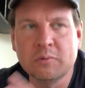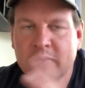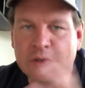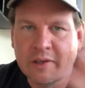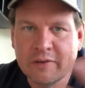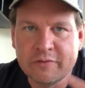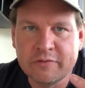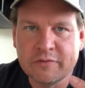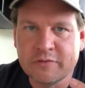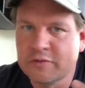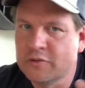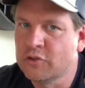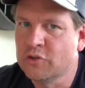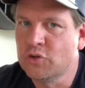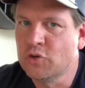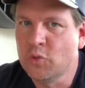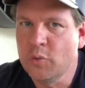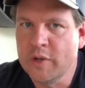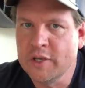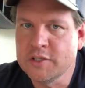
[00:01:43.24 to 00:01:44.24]
if
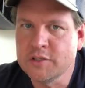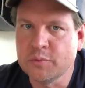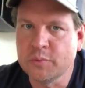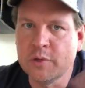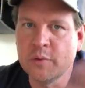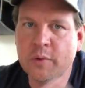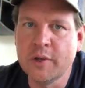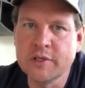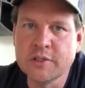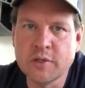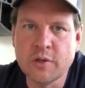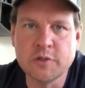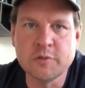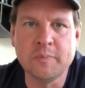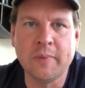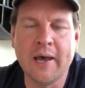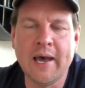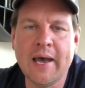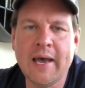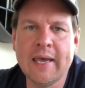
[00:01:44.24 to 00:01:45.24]
2 weeks, 3 weeks goes
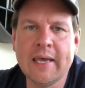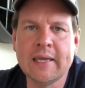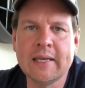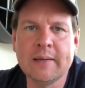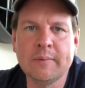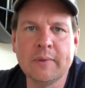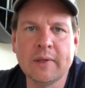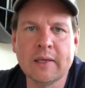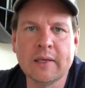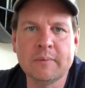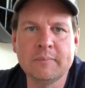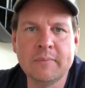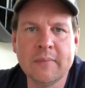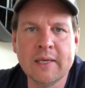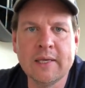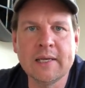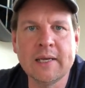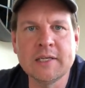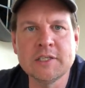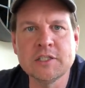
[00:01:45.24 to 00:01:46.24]
by, I'm like,
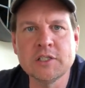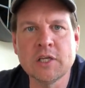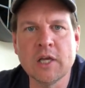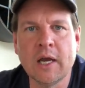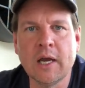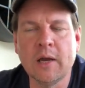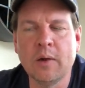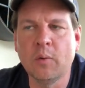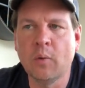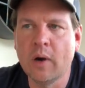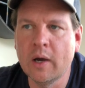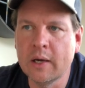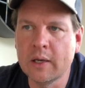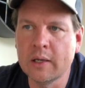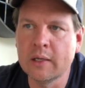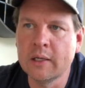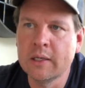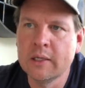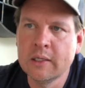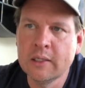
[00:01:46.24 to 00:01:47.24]
man, I
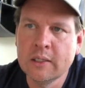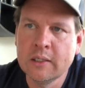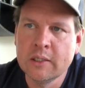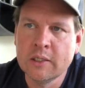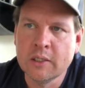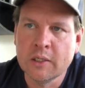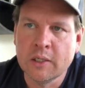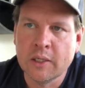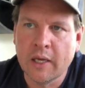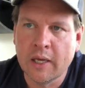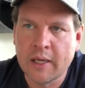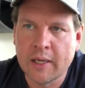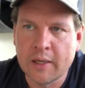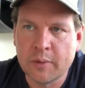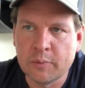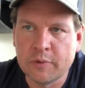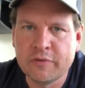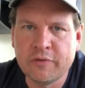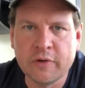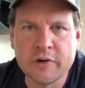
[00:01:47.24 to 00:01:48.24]
want to
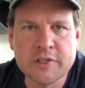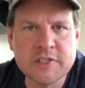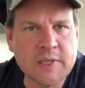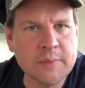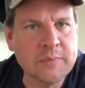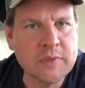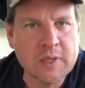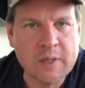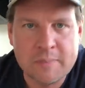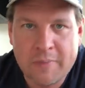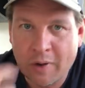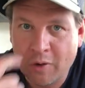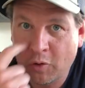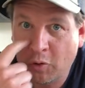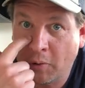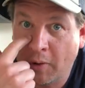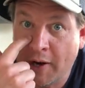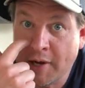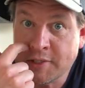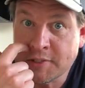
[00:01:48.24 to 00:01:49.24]
refer to something about
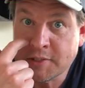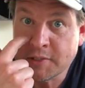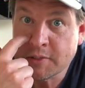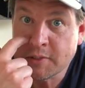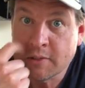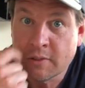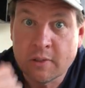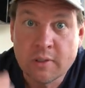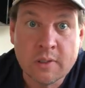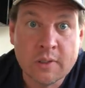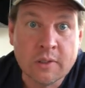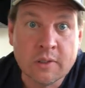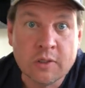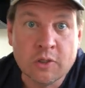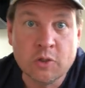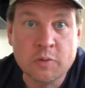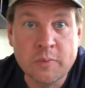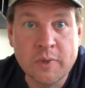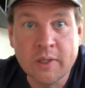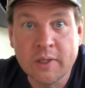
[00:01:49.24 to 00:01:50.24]
Christ's
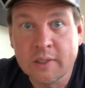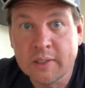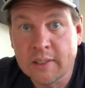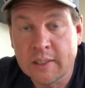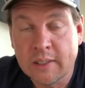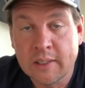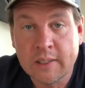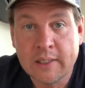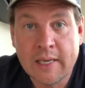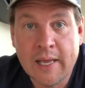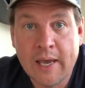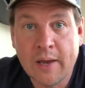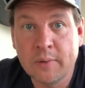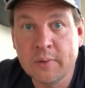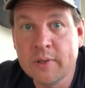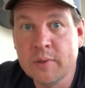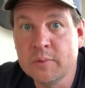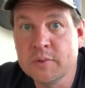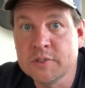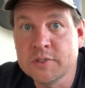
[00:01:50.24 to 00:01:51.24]
humility and how
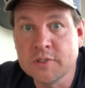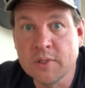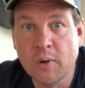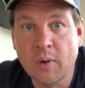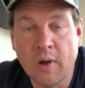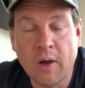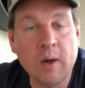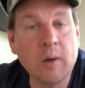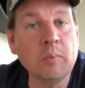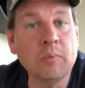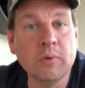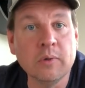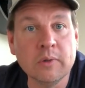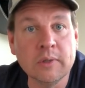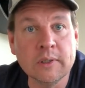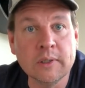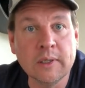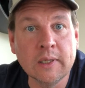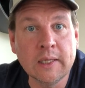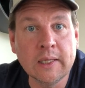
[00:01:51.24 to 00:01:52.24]
he was so humble
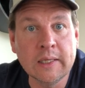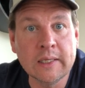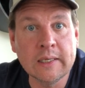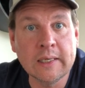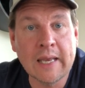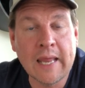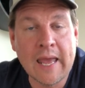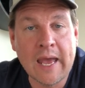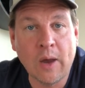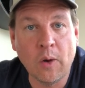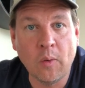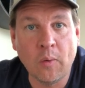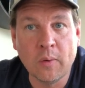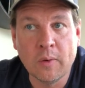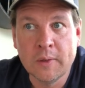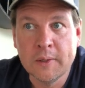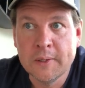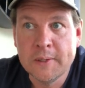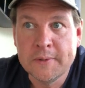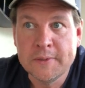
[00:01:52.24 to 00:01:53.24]
and how
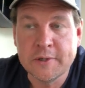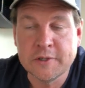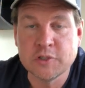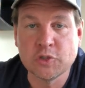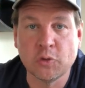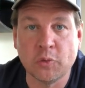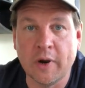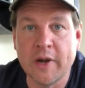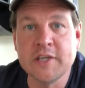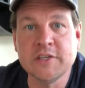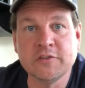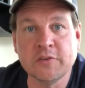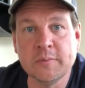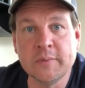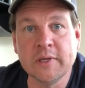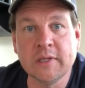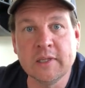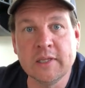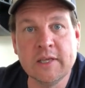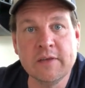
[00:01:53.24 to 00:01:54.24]
there's grace for
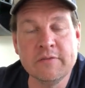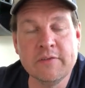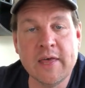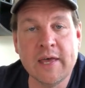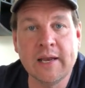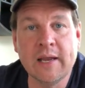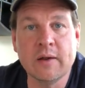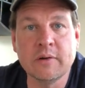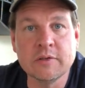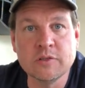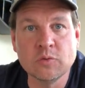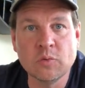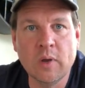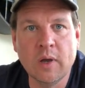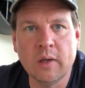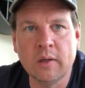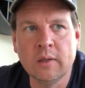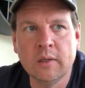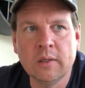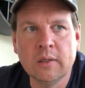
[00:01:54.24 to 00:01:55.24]
me to live that out as
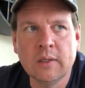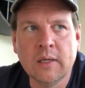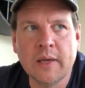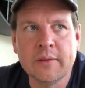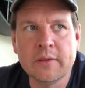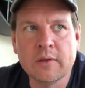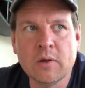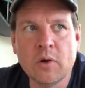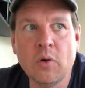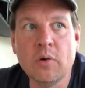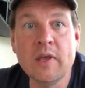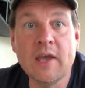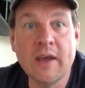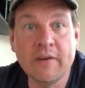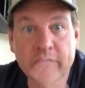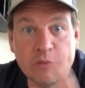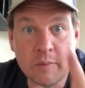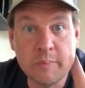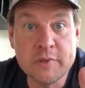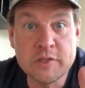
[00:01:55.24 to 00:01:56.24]
well. I think, oh yeah,
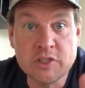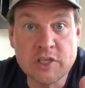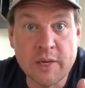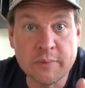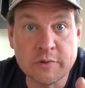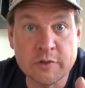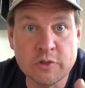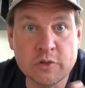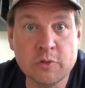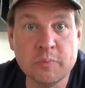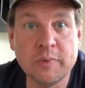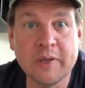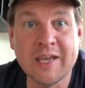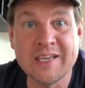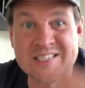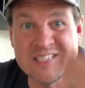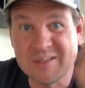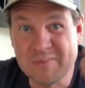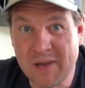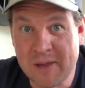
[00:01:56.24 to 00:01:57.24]
Philippians chapter 2,
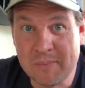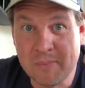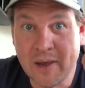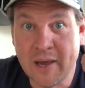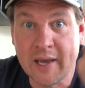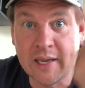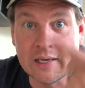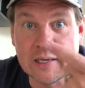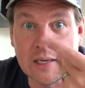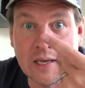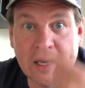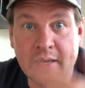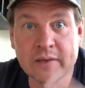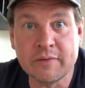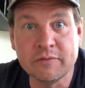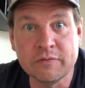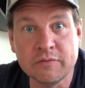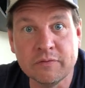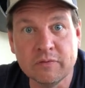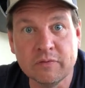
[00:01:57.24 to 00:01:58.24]
because in my mind,
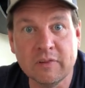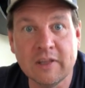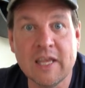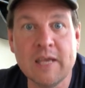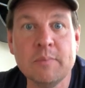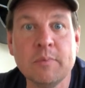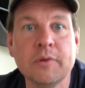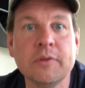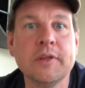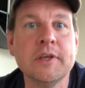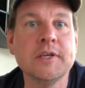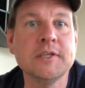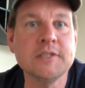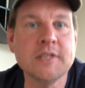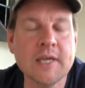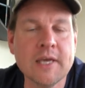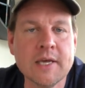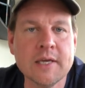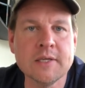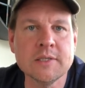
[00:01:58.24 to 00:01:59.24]
I've labeled this
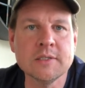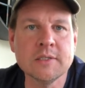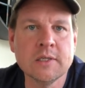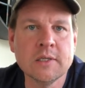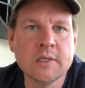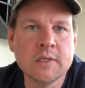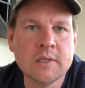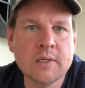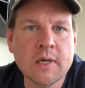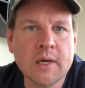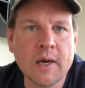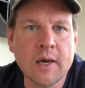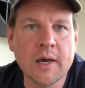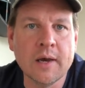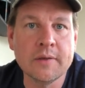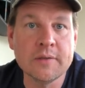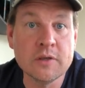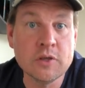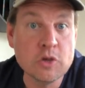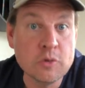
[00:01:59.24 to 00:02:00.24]
as
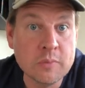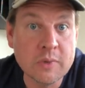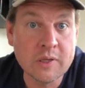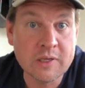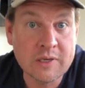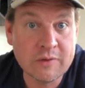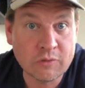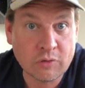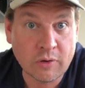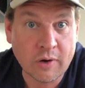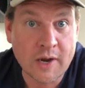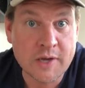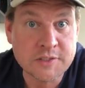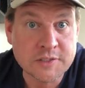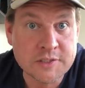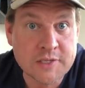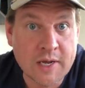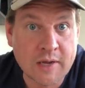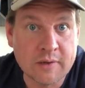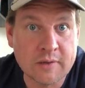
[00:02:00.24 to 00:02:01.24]
the humility of
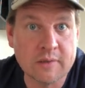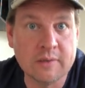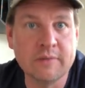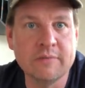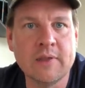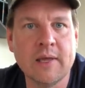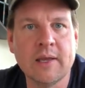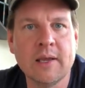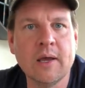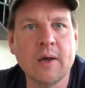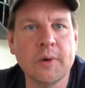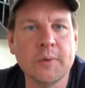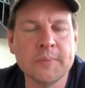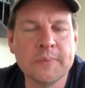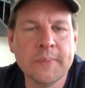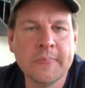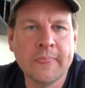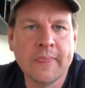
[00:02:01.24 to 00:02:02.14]
Christ and how to live that out.